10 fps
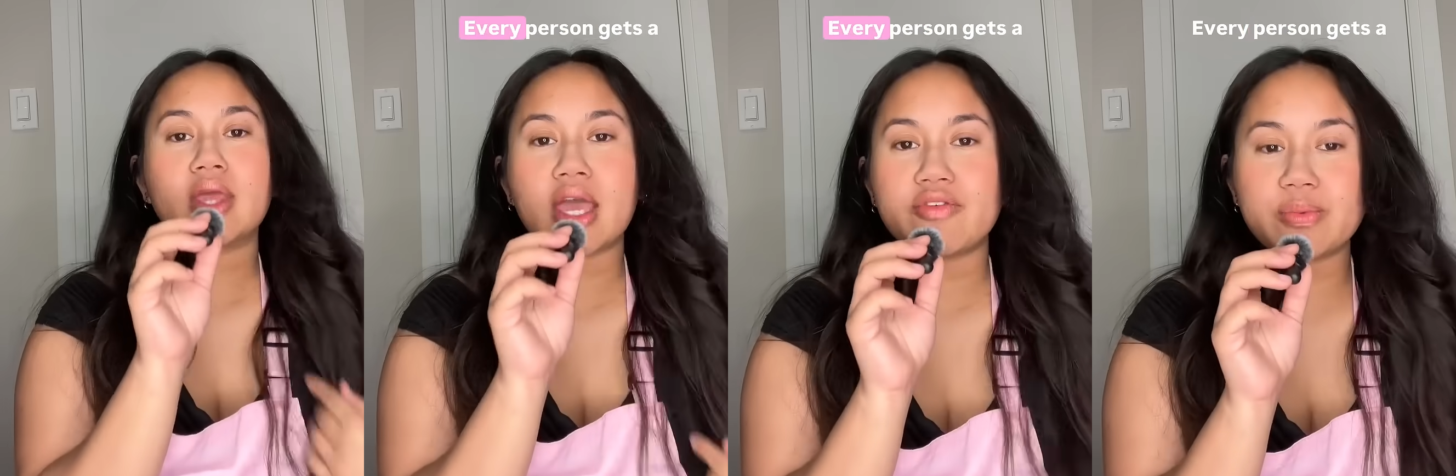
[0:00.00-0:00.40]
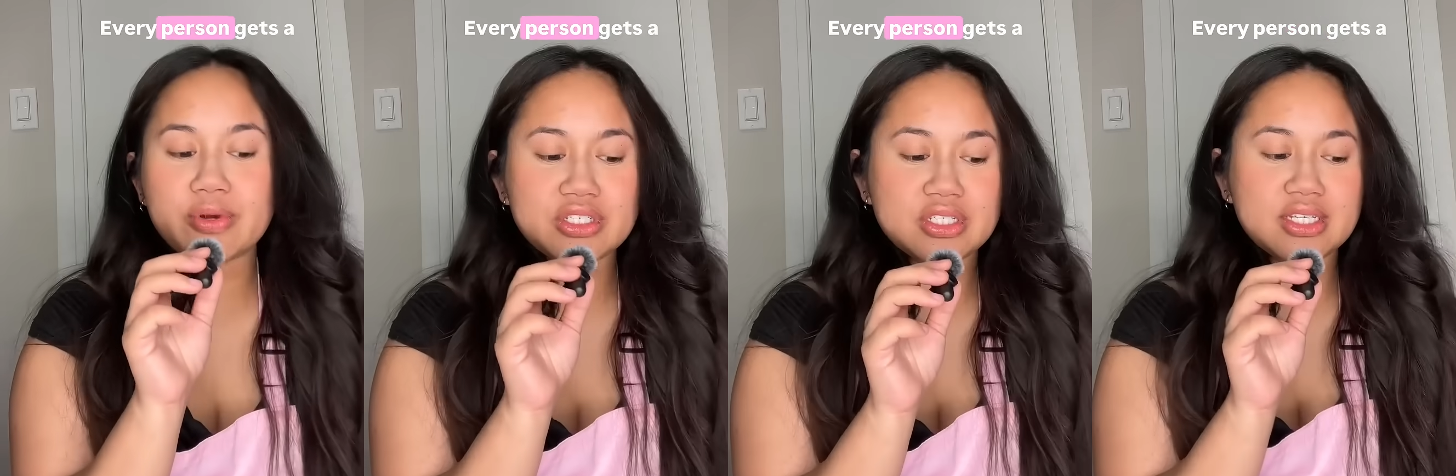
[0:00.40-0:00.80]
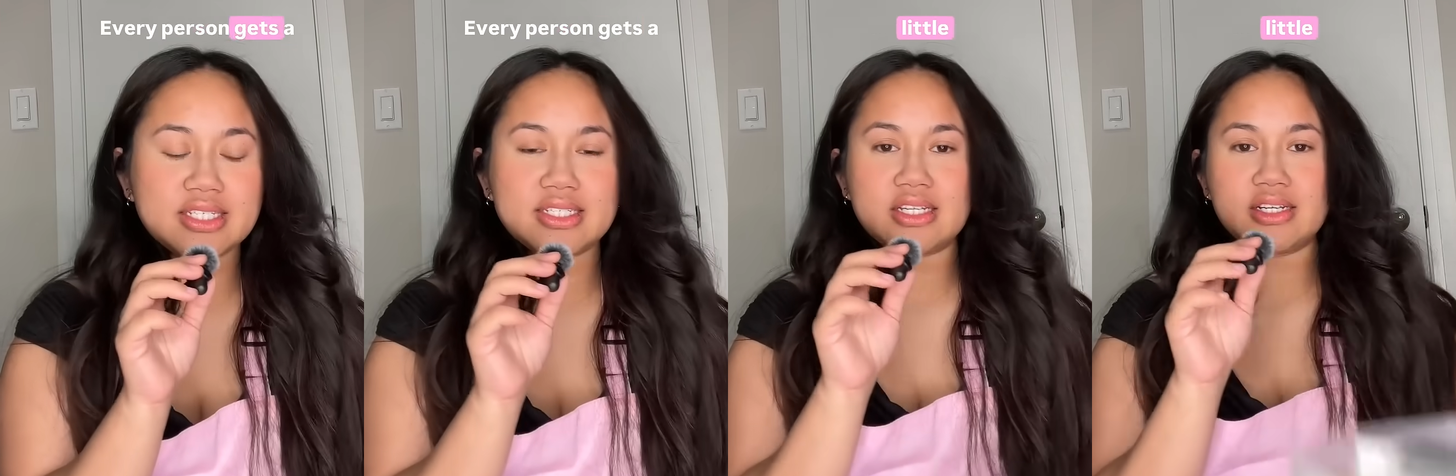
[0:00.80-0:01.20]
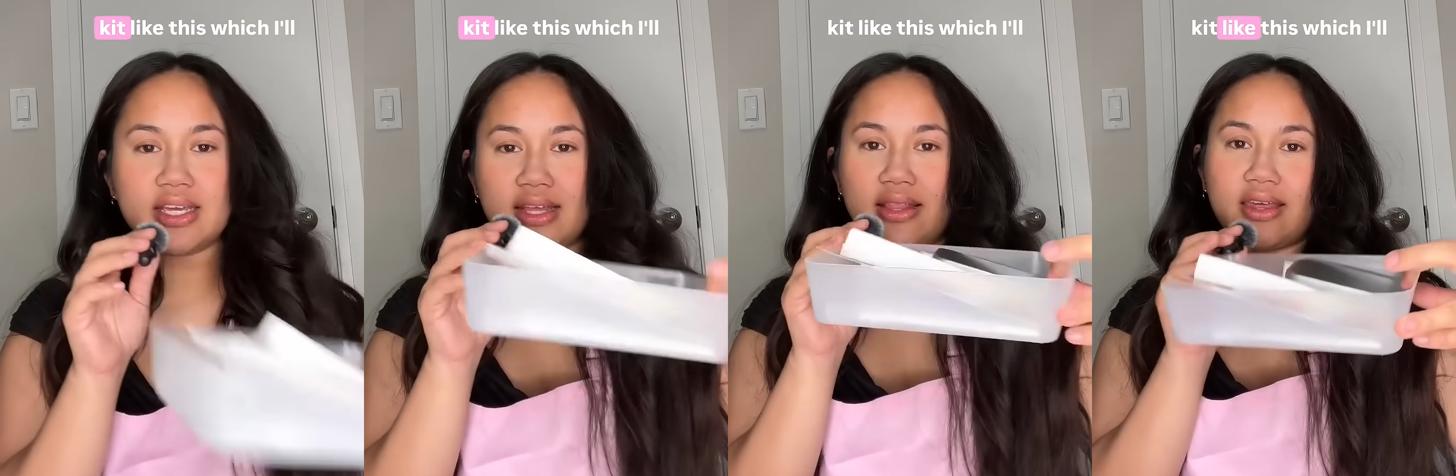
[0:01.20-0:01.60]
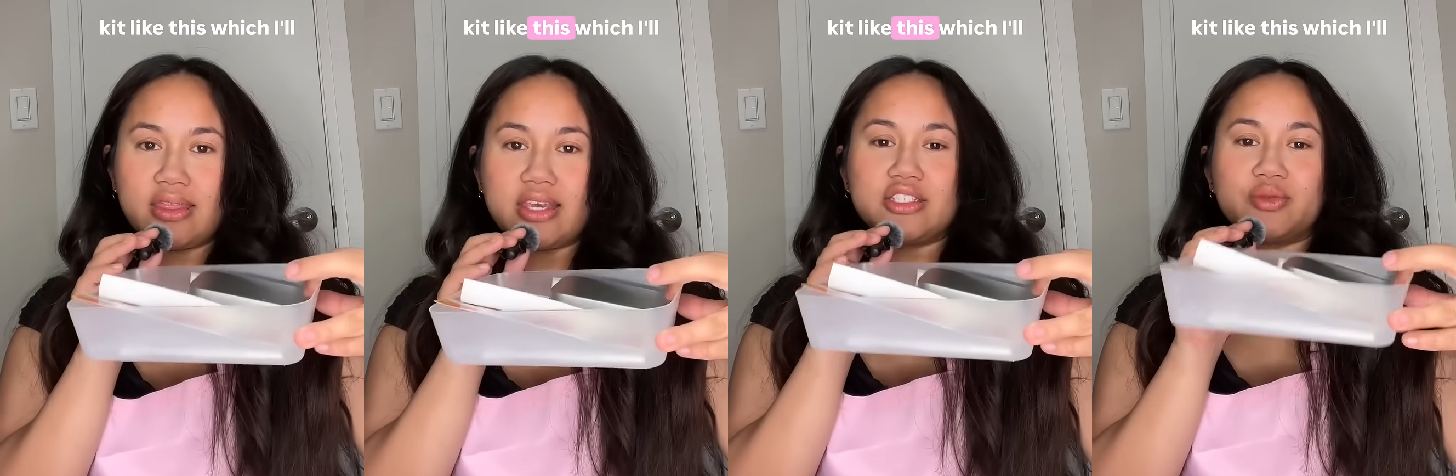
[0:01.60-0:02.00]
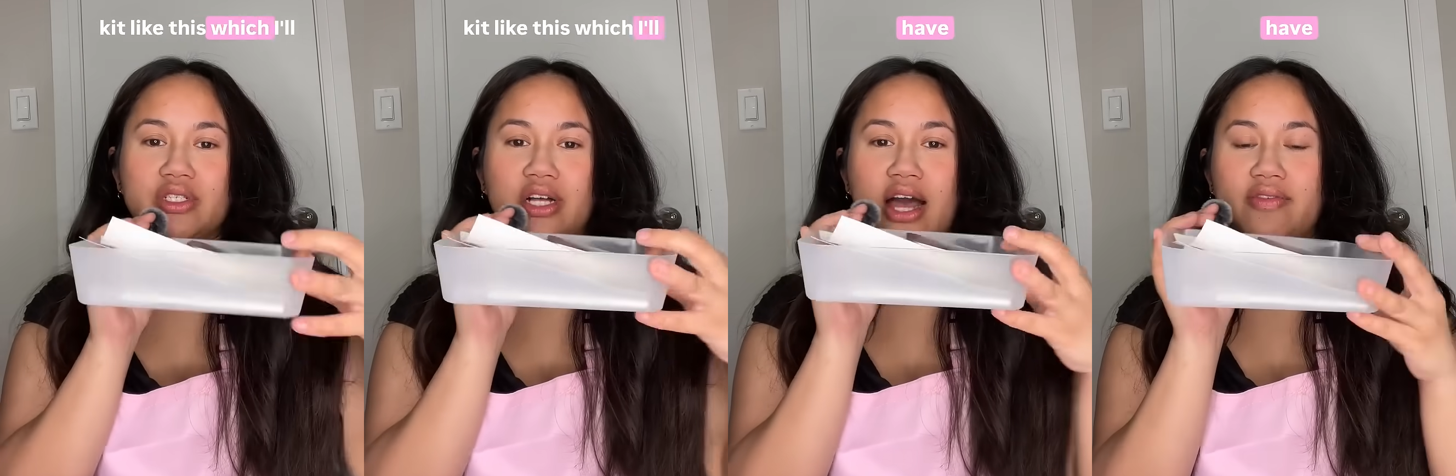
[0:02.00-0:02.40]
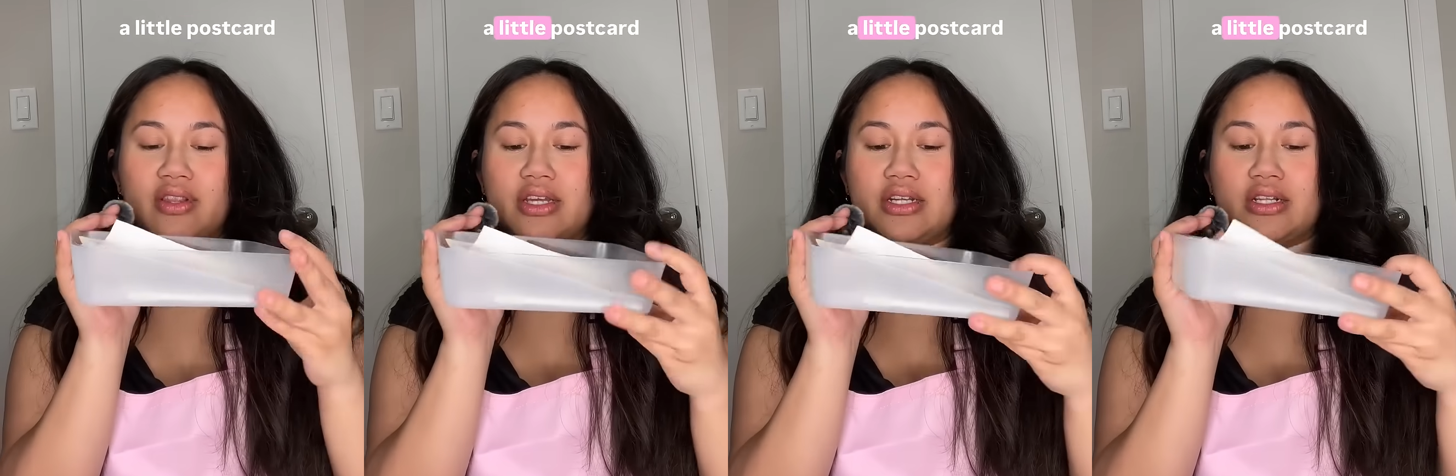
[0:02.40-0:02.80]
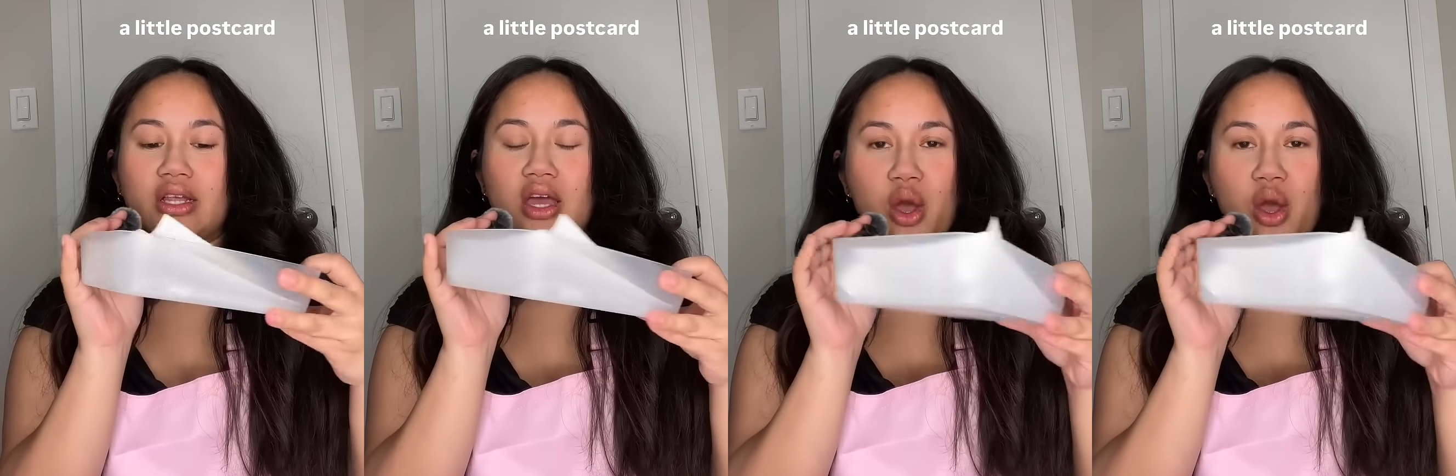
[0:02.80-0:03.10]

Every person gets a little kit like this, which I'll have a little